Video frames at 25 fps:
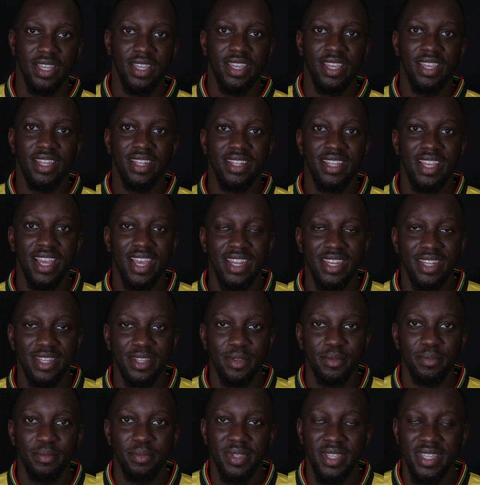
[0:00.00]
In
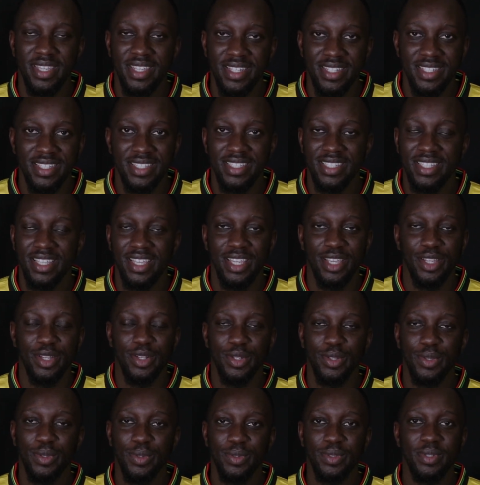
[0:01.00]
Ghana, beans
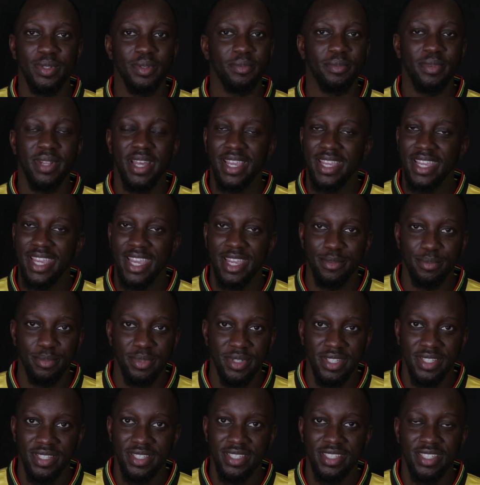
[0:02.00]
include black-eyed
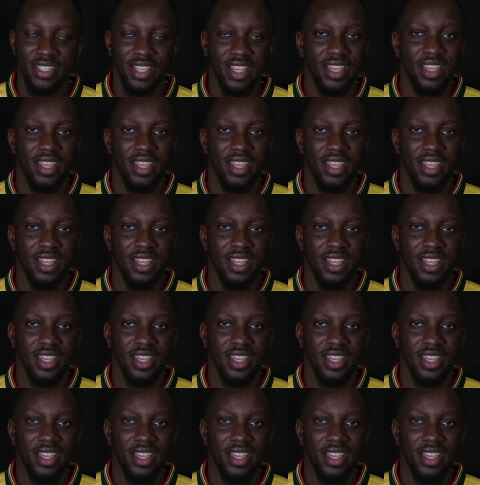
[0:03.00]
peas.